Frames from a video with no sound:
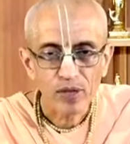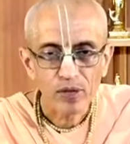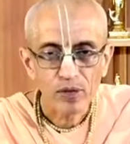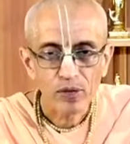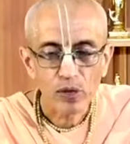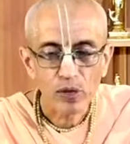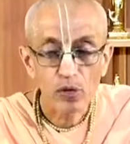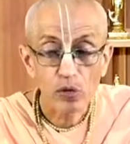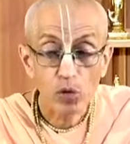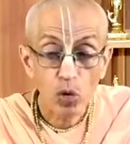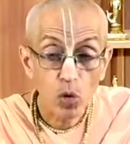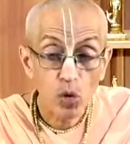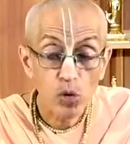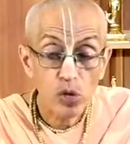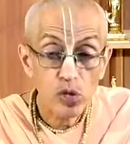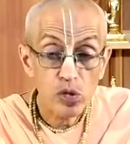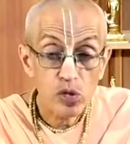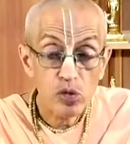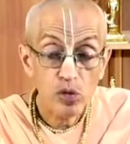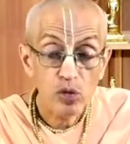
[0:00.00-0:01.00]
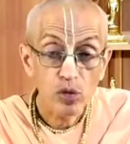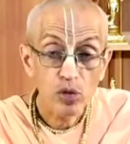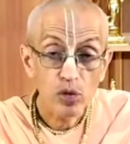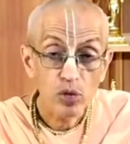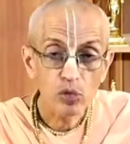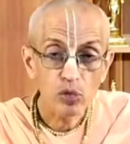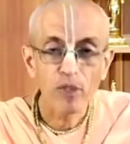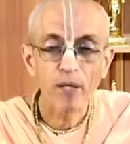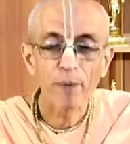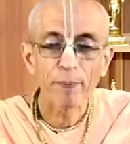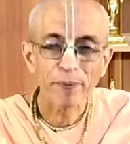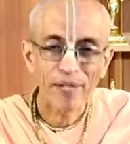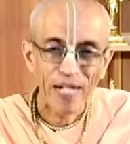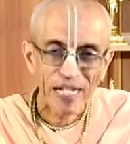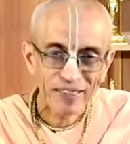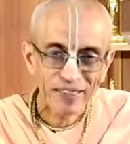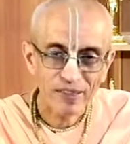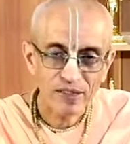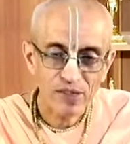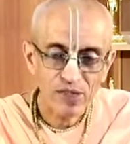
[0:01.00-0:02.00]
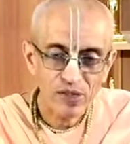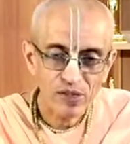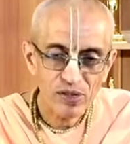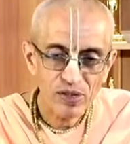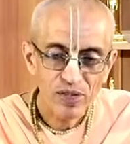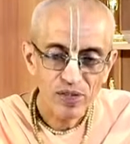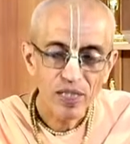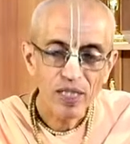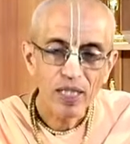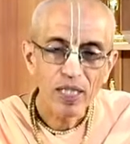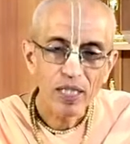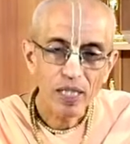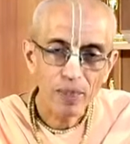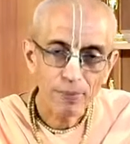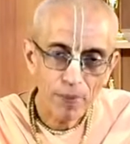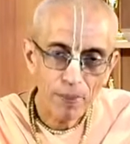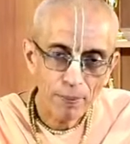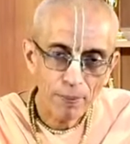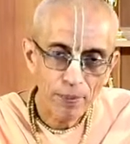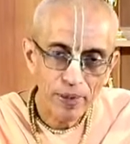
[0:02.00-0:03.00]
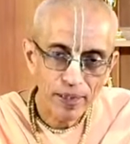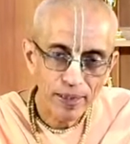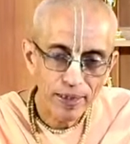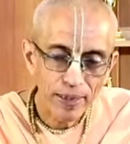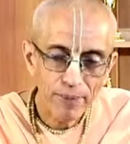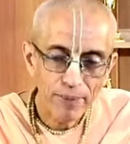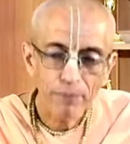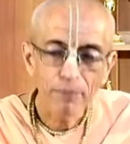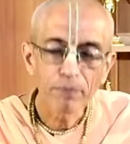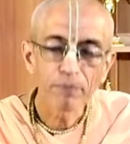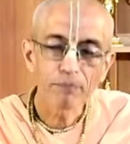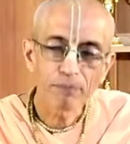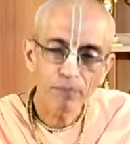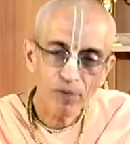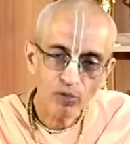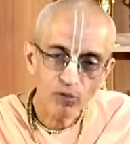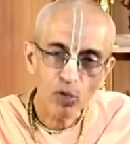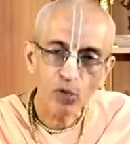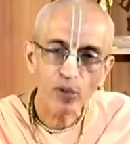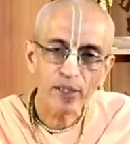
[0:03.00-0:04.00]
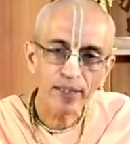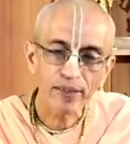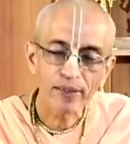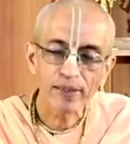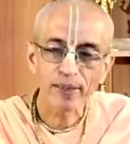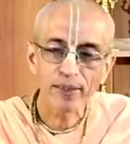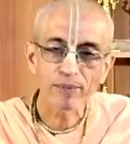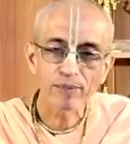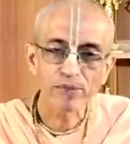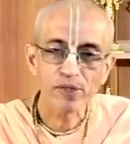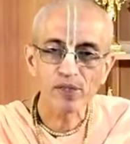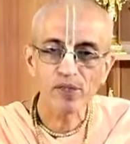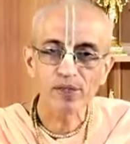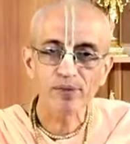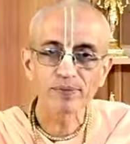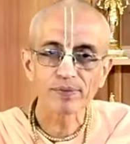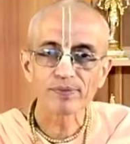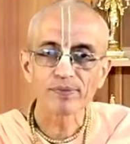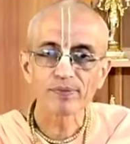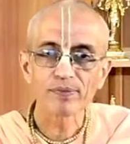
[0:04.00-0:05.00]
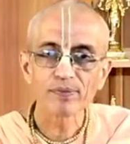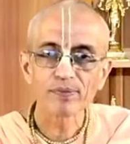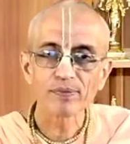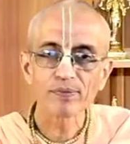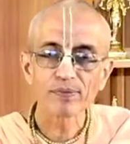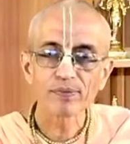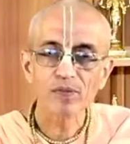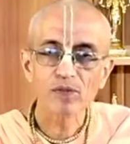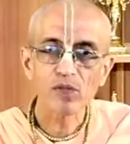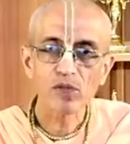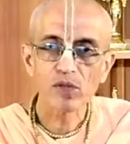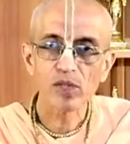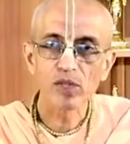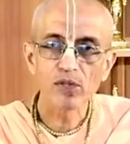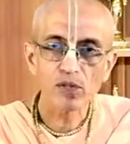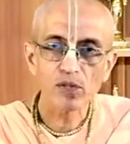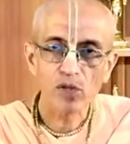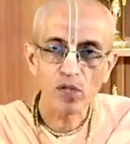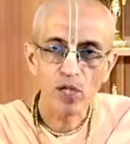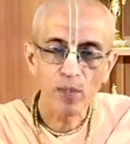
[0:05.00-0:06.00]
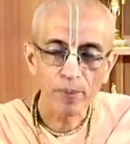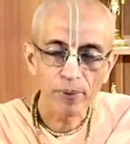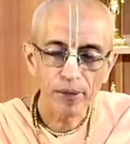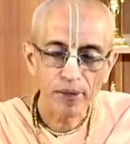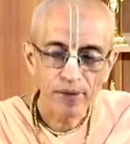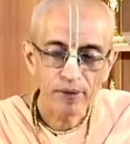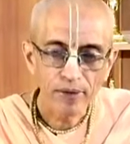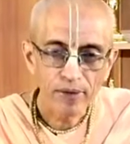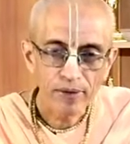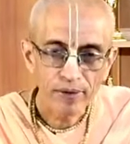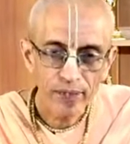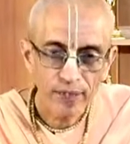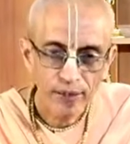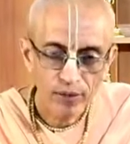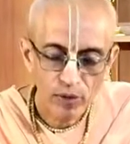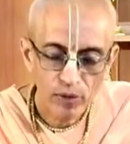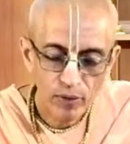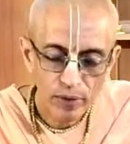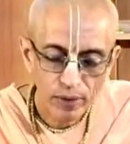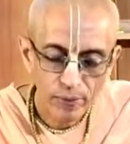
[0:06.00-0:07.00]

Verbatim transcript: to those who have practiced remembering him before death comes so i'll stop here thank you very